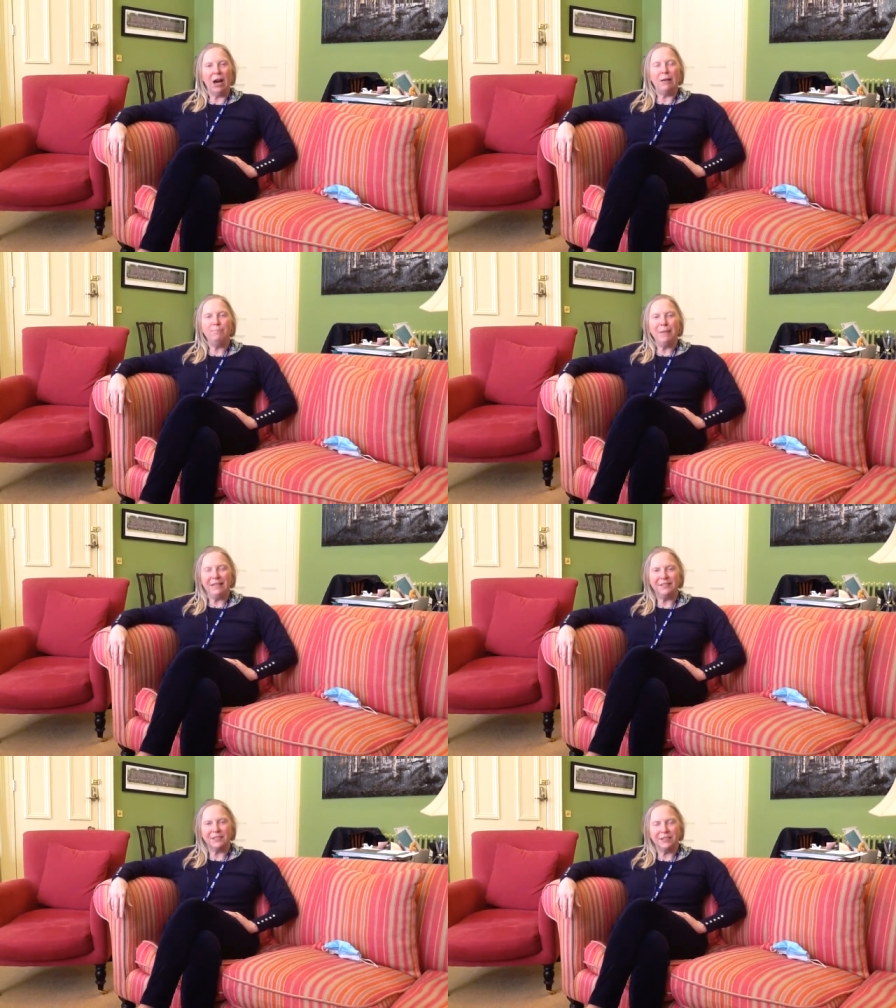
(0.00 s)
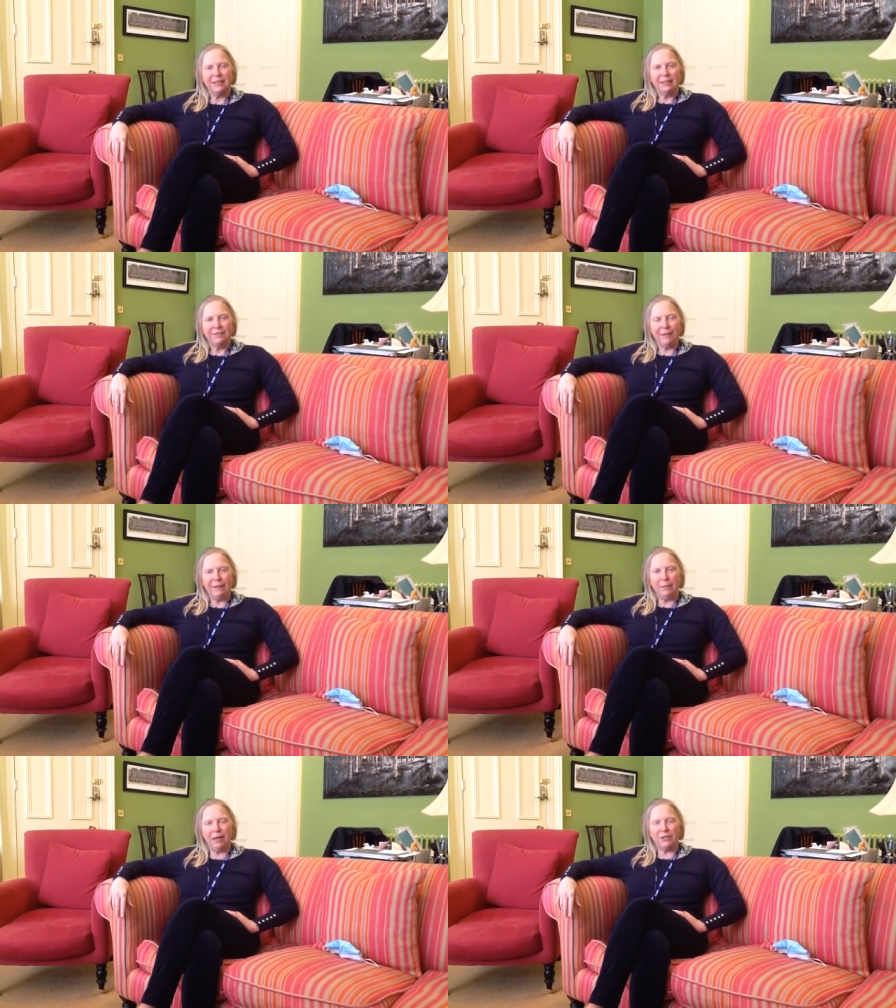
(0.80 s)
I missed
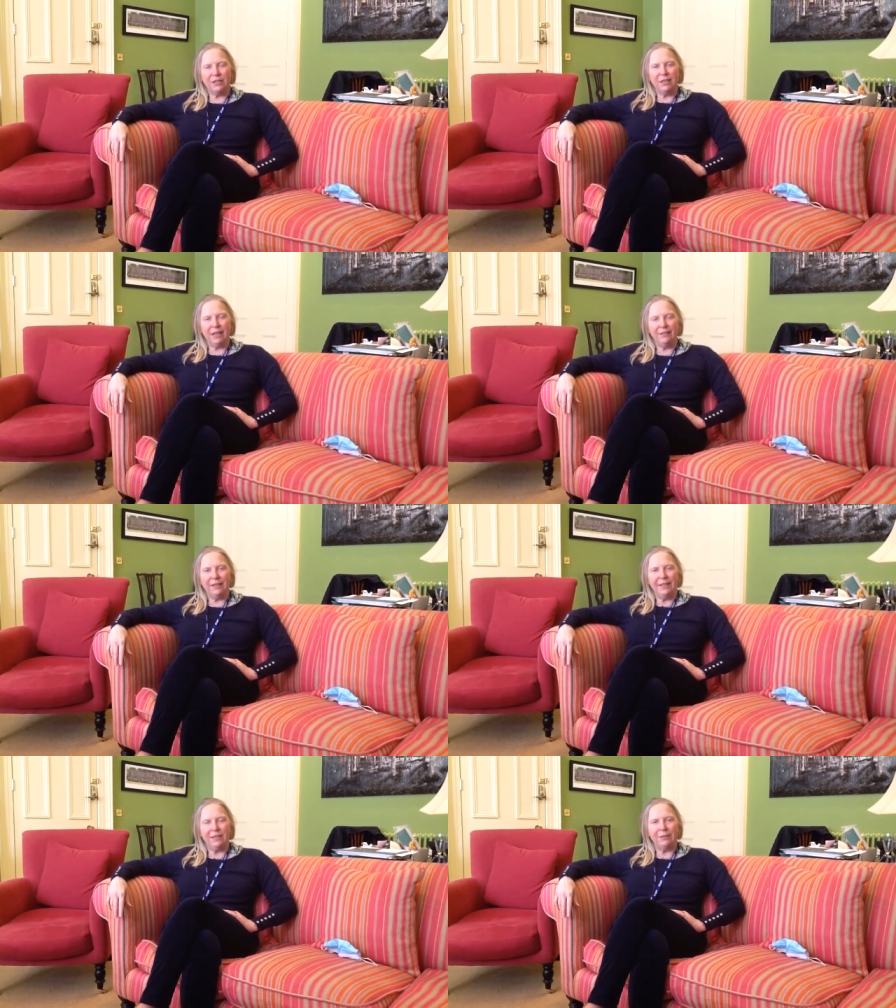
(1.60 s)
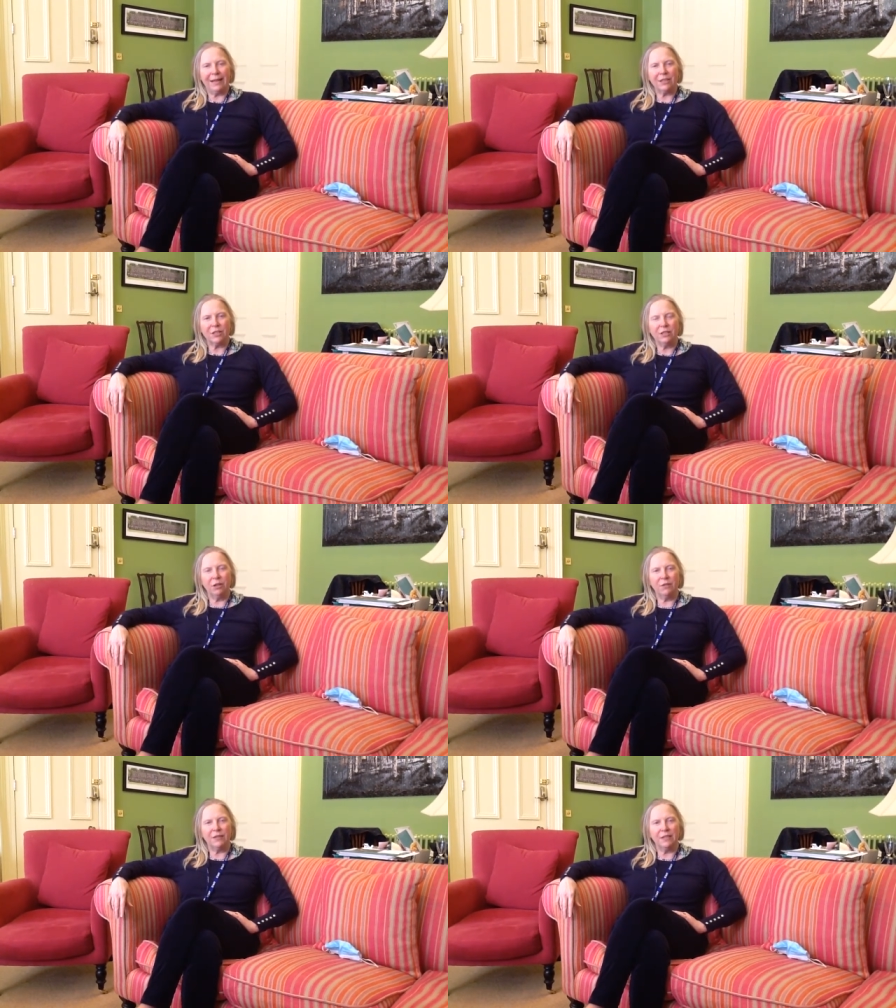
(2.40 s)
very much the lively interaction
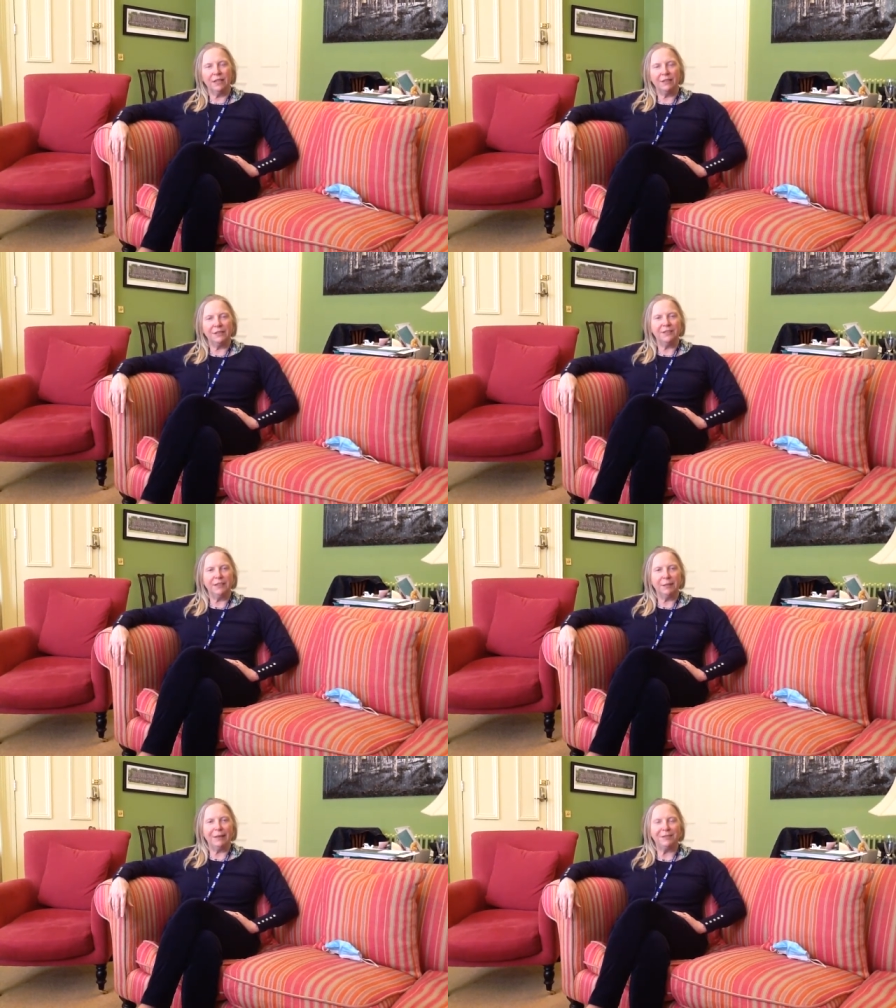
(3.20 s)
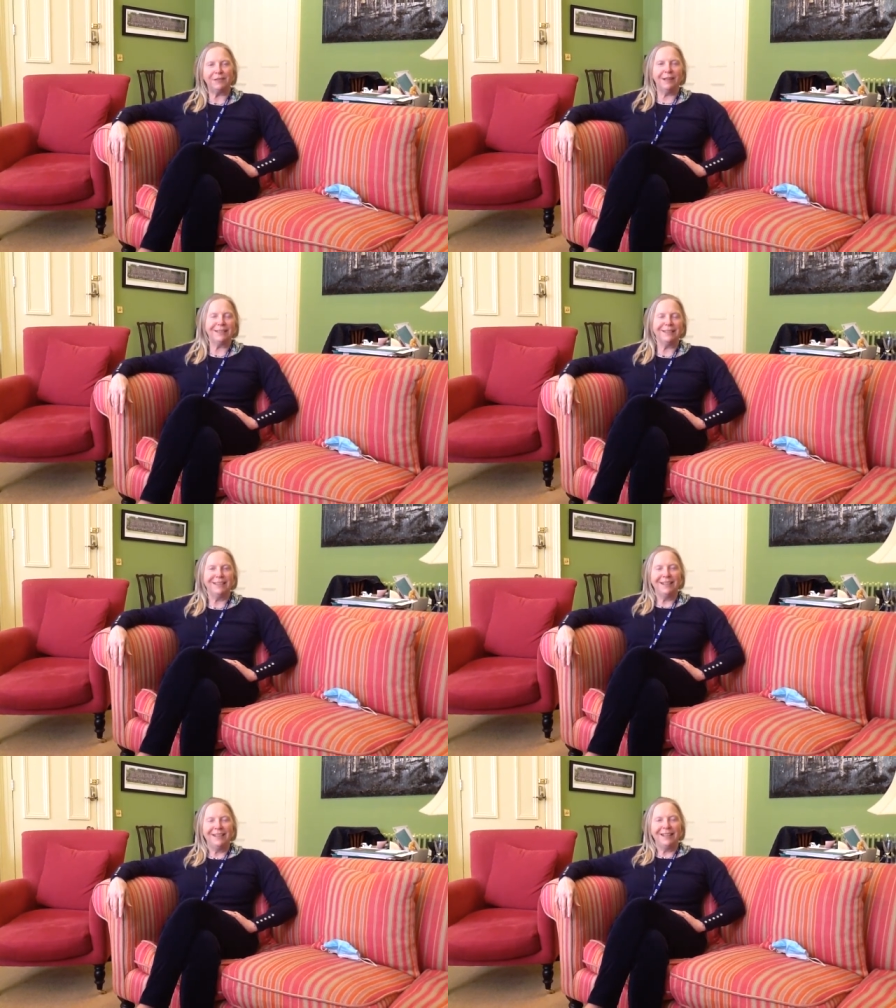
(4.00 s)
of the girls and seeing them outside and
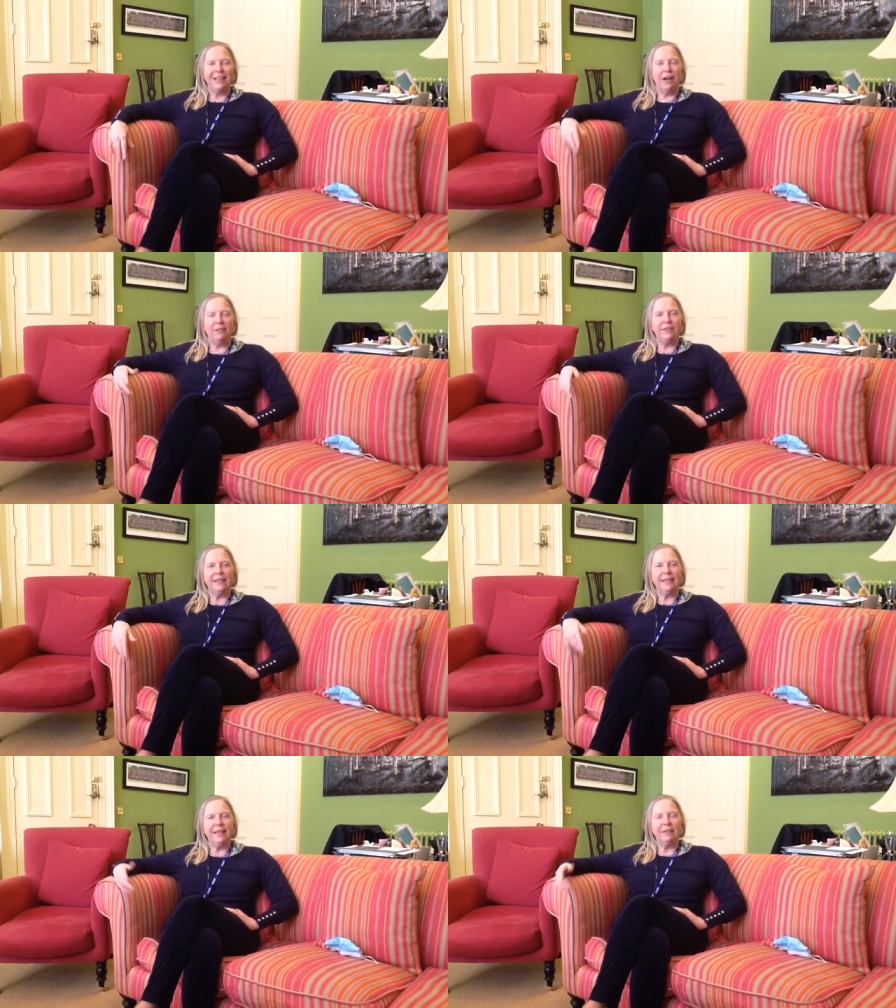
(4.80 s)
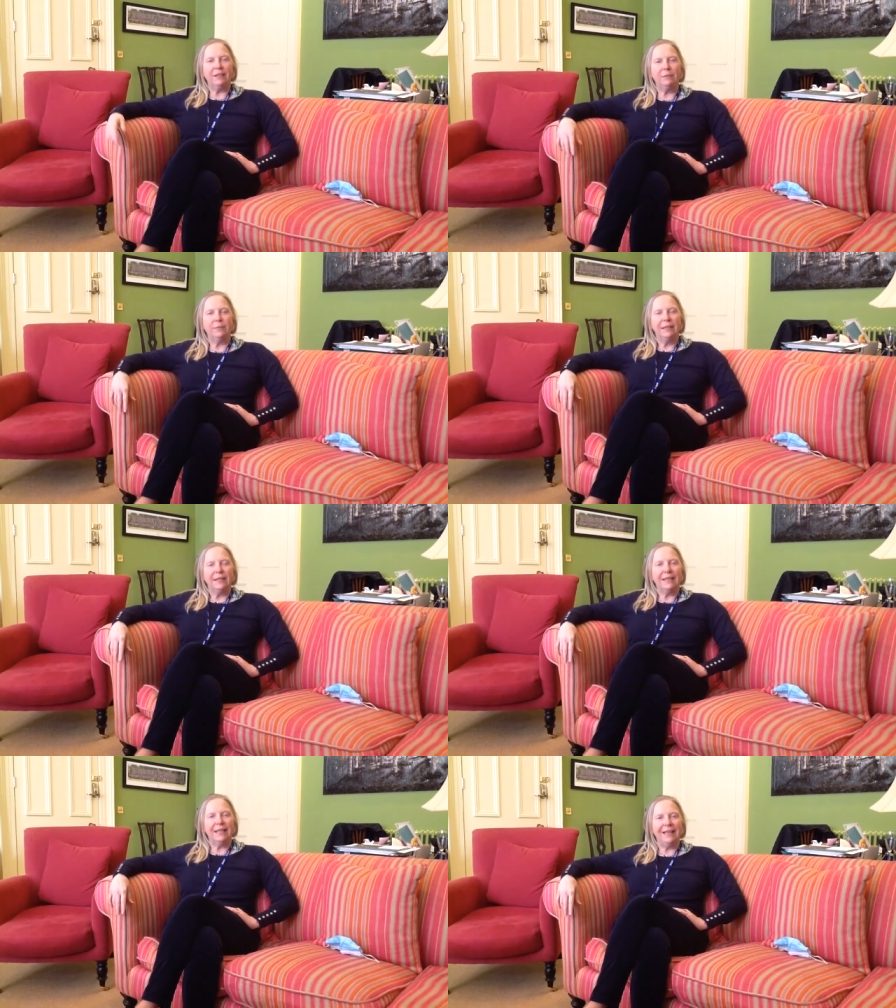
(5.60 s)
laughing and hearing them
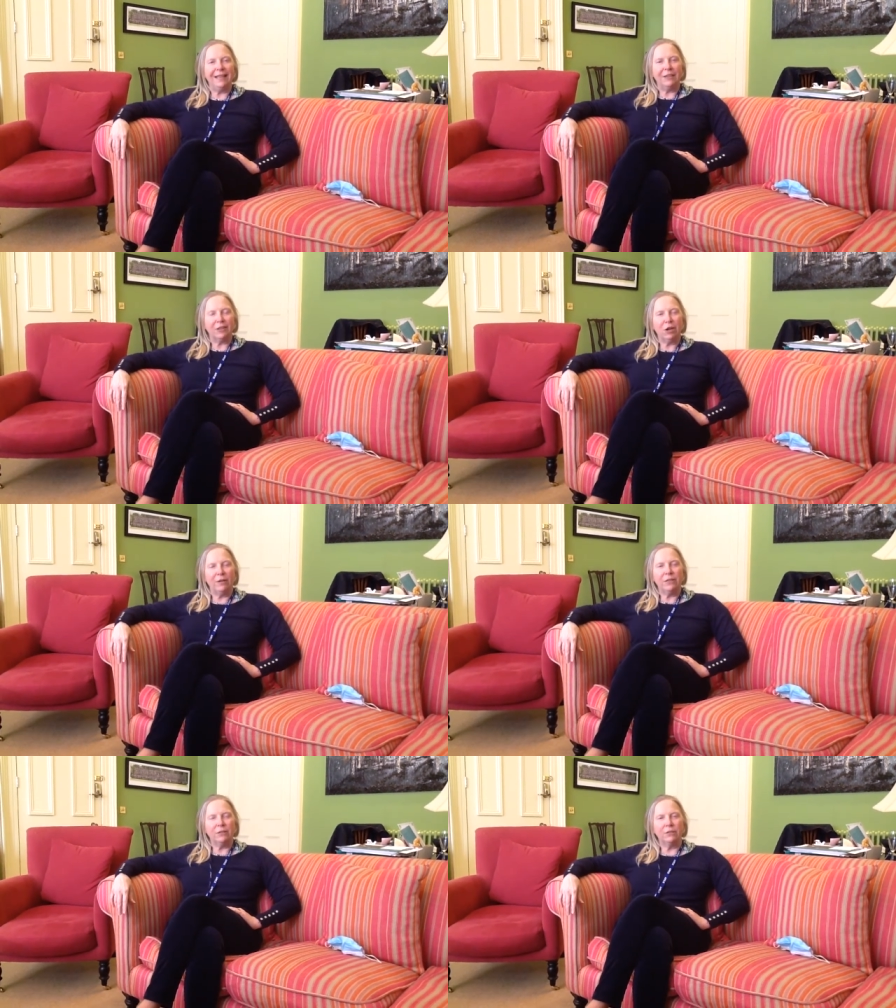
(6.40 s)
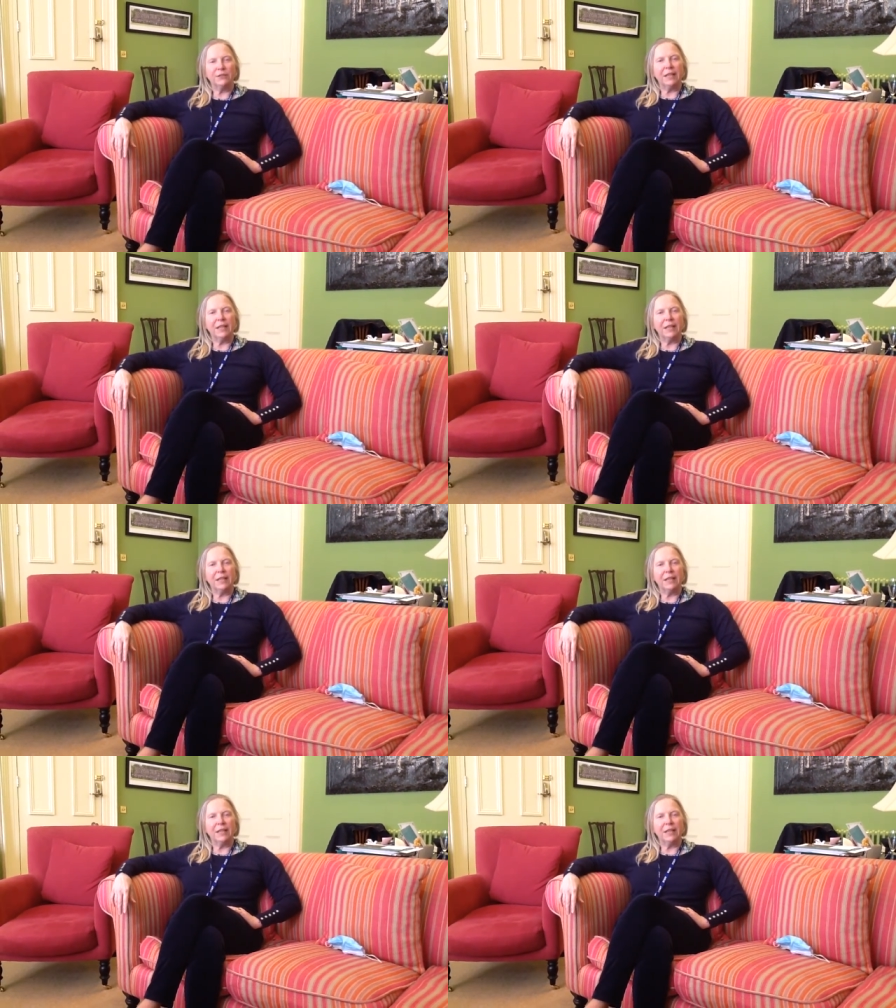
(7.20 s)
giggling in the corridors.